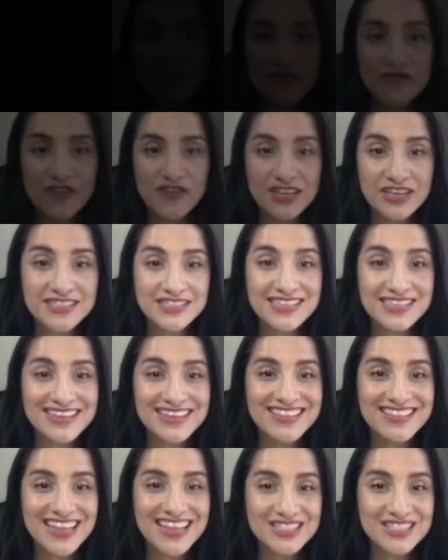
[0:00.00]
Friends,
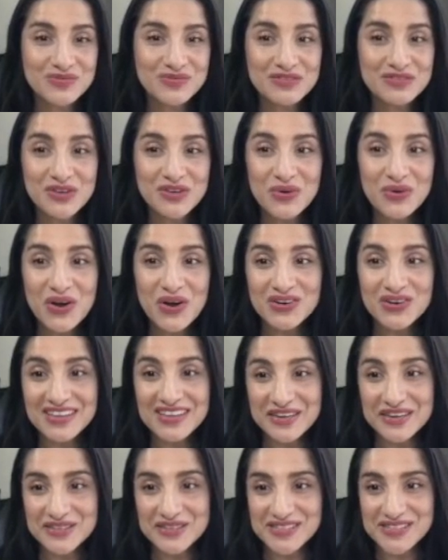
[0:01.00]
let's review our
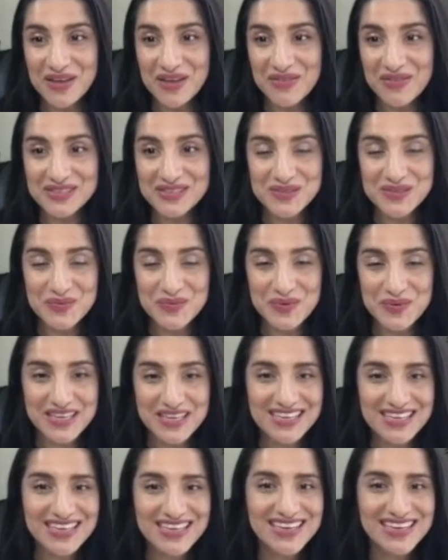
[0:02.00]
letter sound this
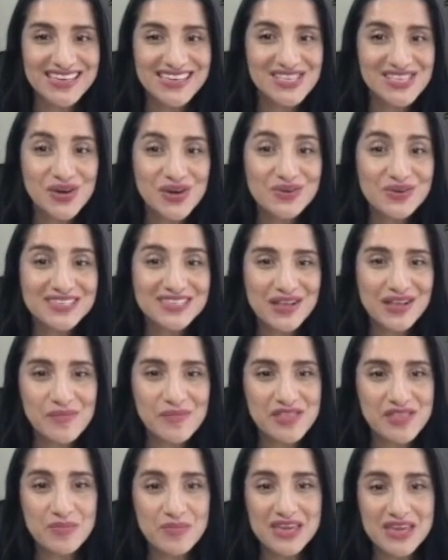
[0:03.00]
week. Show and tell
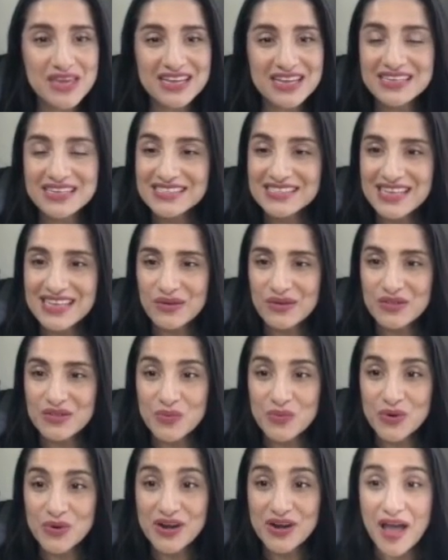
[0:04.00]
me the beginning sound in the
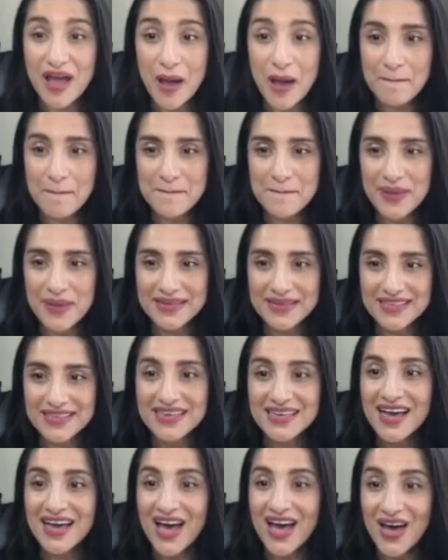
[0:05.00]
word up.
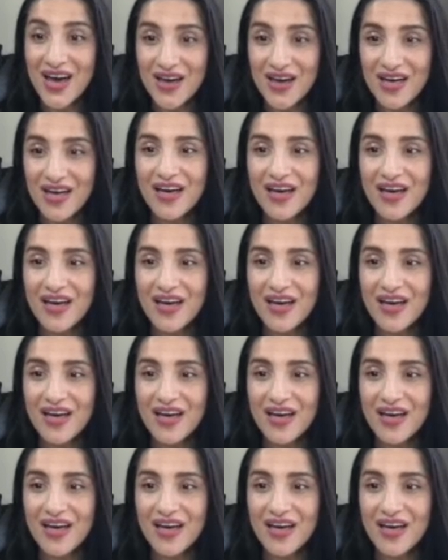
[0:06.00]
Uh.